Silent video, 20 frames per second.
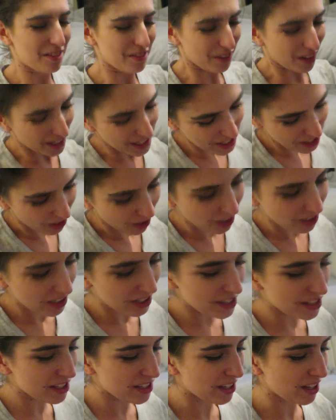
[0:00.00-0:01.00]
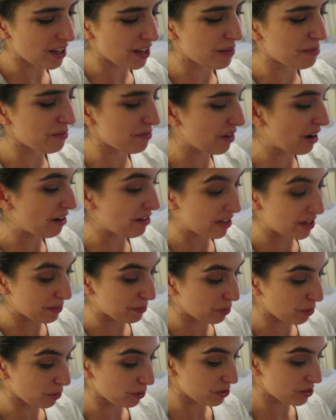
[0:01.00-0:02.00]
flight socks. Um, very
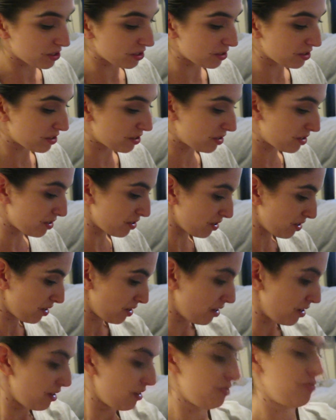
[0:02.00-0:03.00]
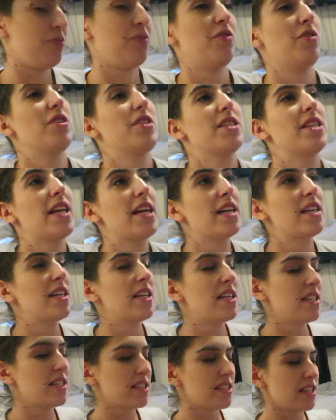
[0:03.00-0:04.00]
important for us
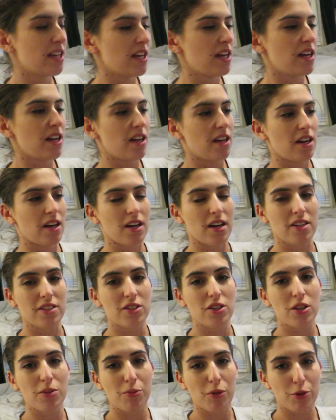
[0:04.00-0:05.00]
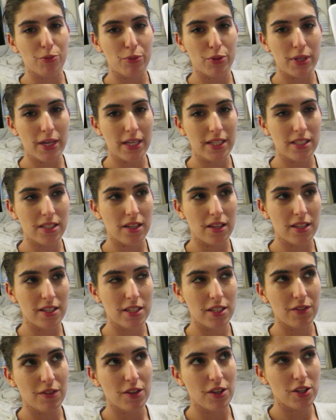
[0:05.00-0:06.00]
ladies. Uh, toothbrush protector.
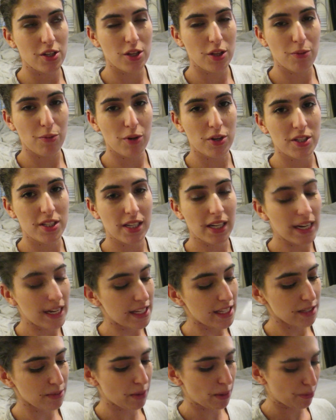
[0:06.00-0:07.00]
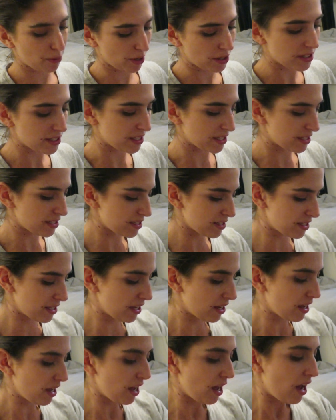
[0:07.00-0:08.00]
This is for the toothbrush that cleans my braces.
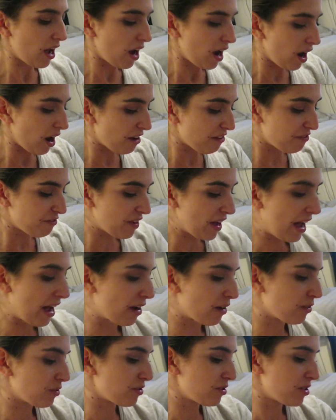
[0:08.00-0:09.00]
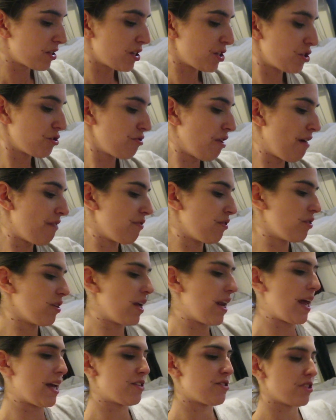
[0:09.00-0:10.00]
I found a travel
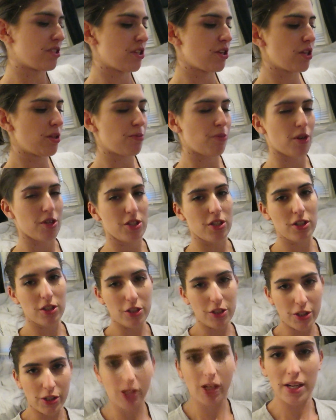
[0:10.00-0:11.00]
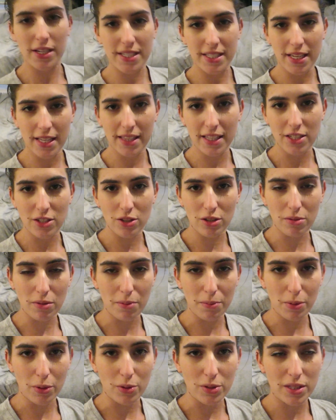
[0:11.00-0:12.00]
electric toothbrush. A lot of you guys said they do them
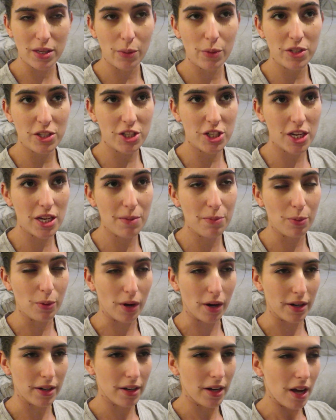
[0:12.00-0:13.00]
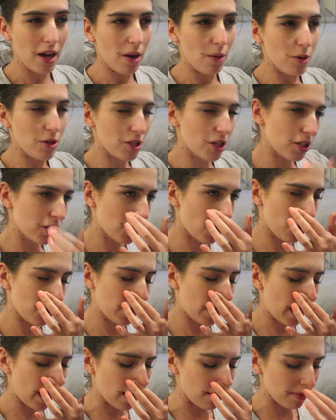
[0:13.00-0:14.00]
in Boots. There was a cheap one, which looked
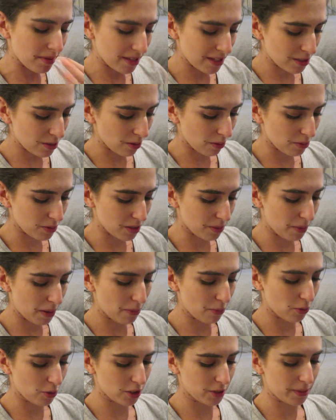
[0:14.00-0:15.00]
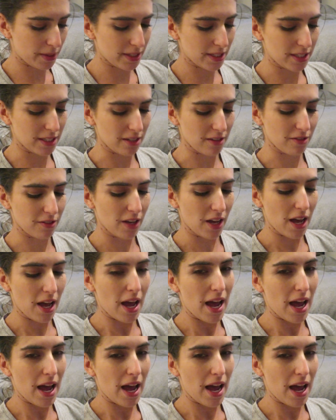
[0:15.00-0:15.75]
okay, but this one was a bit more expensive,